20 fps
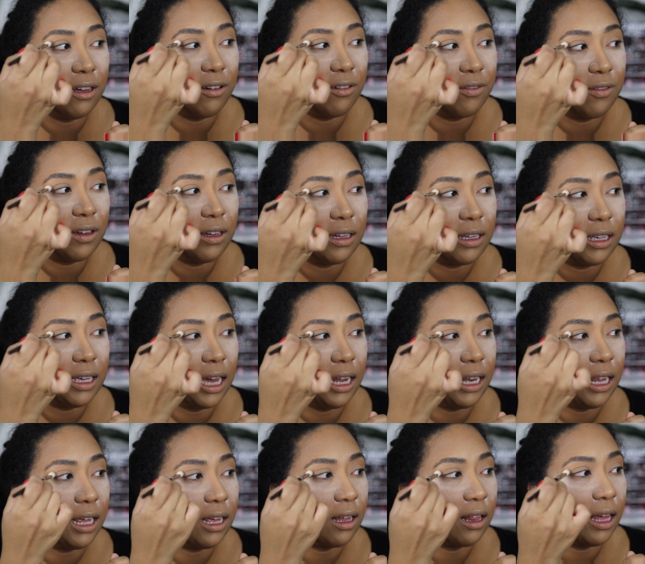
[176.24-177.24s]
of
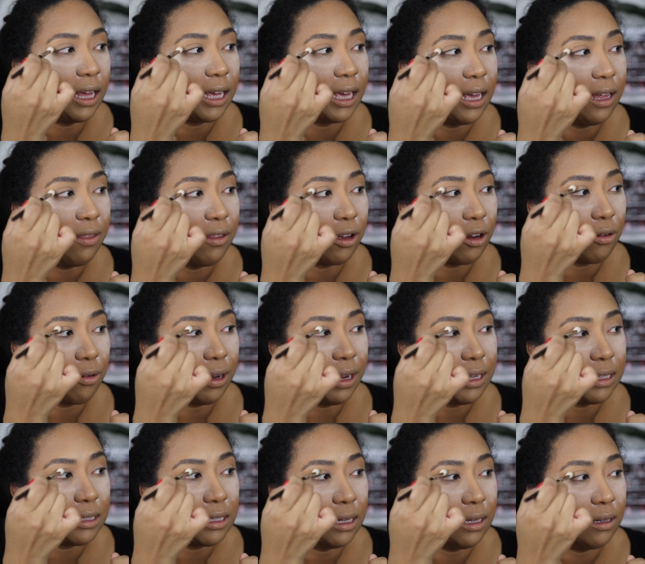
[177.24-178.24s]
getting like in the
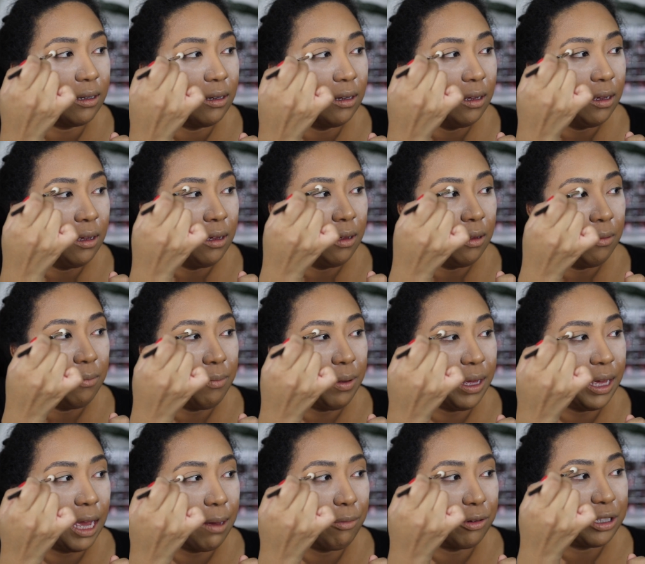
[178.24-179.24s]
crease and
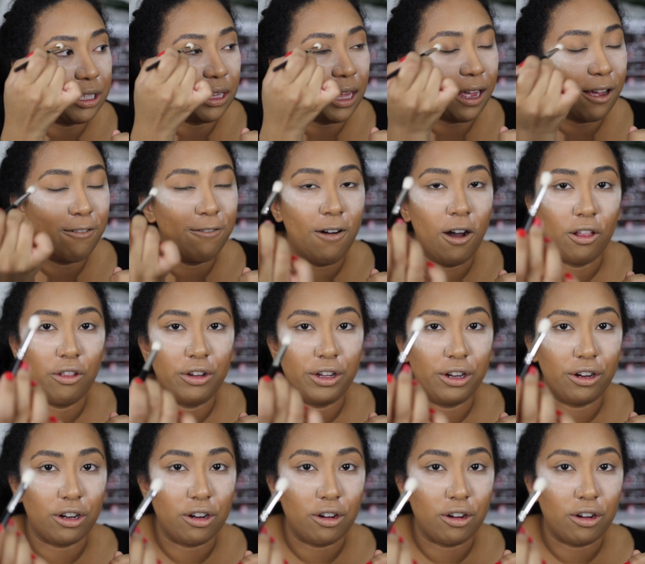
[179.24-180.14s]
being able to like follow your